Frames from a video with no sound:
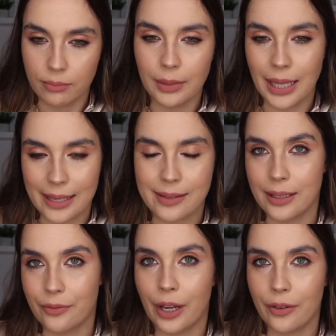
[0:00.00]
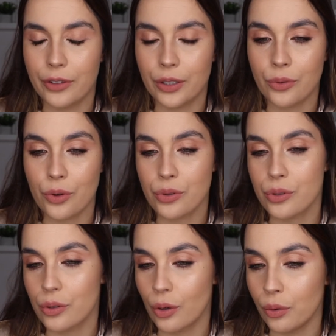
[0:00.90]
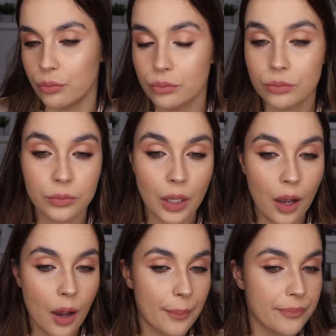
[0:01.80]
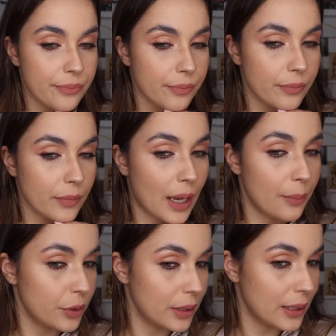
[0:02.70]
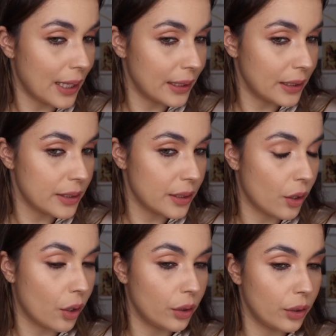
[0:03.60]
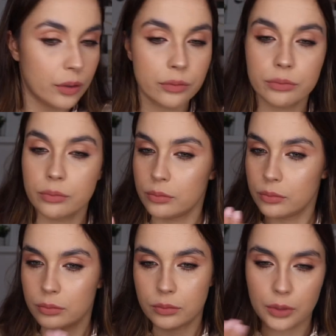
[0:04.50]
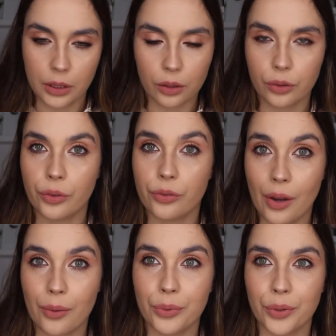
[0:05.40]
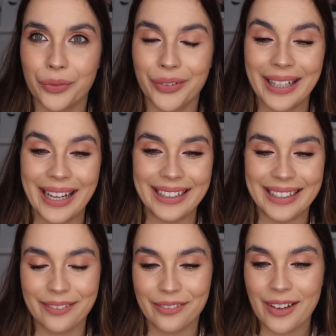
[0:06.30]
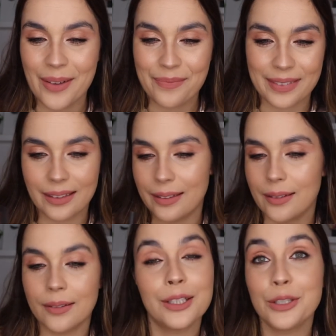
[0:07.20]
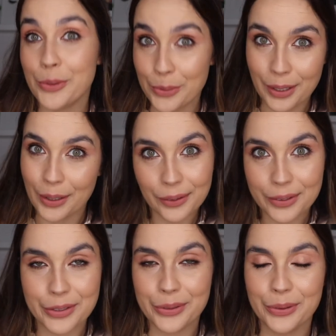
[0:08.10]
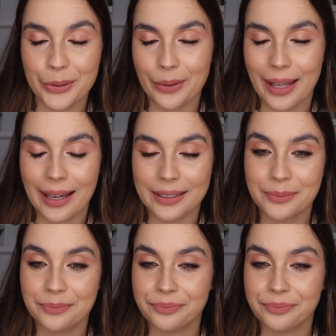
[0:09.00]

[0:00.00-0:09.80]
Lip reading: less than 5 euros. So I'm really liking the color. The color is very beautiful. I love the nude colors, you know that.